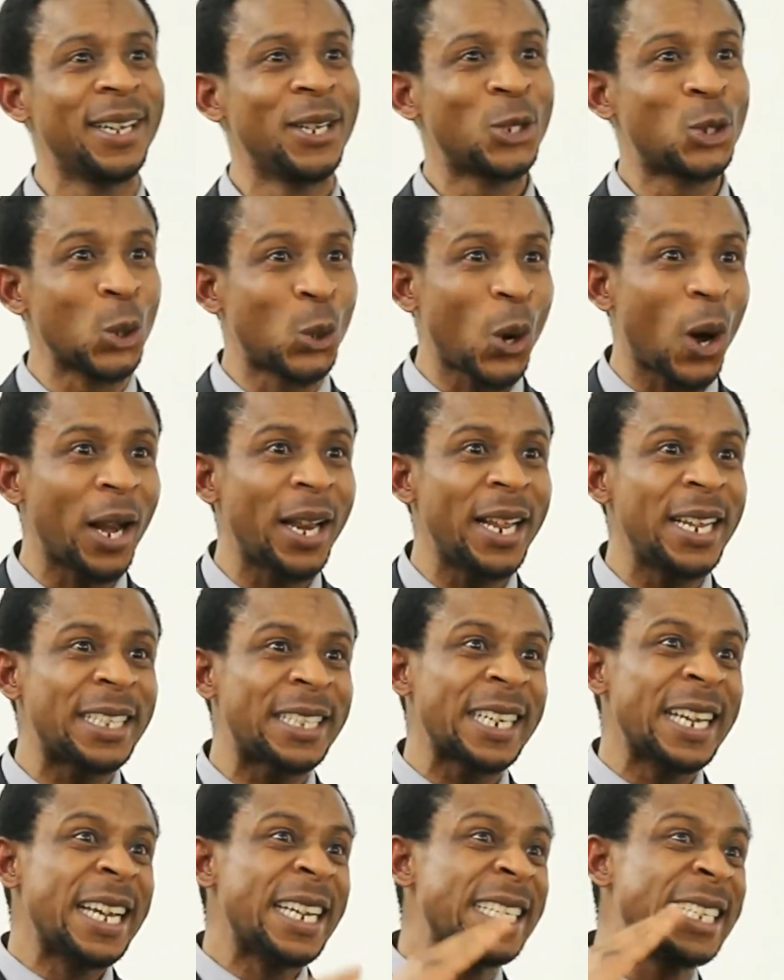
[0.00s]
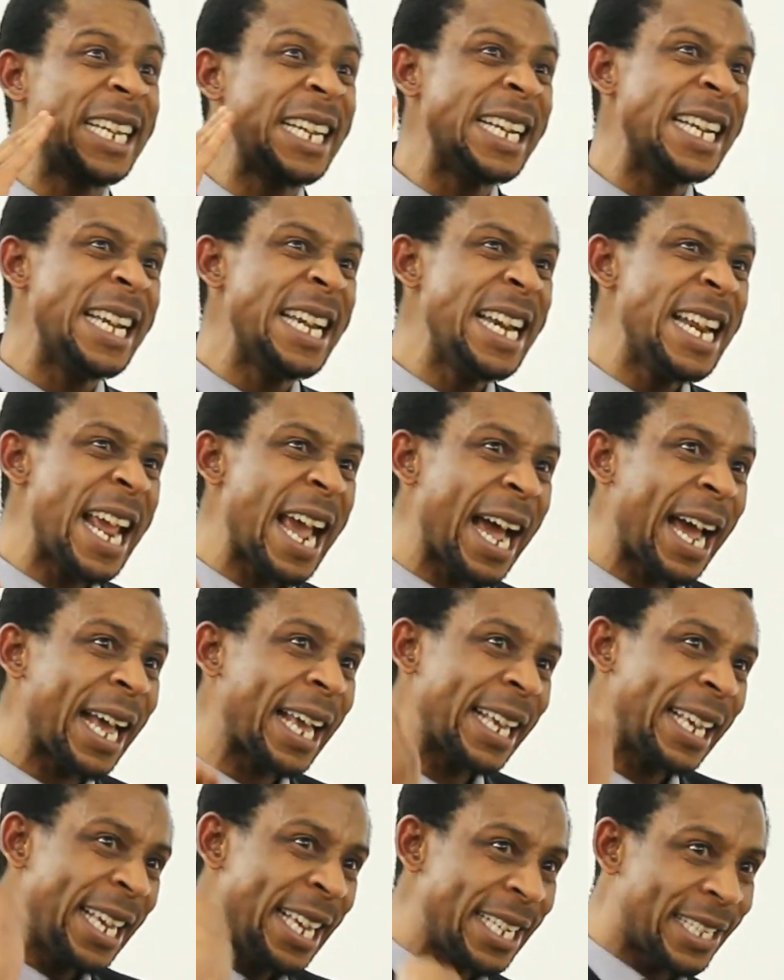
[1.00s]
to call it the
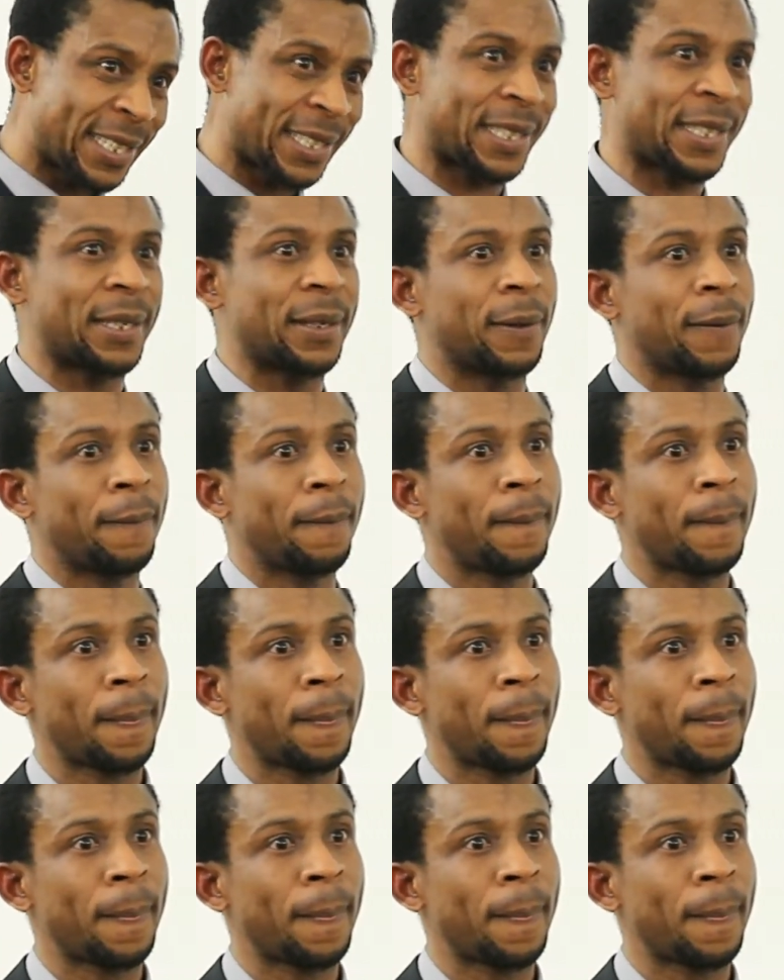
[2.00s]
Near East,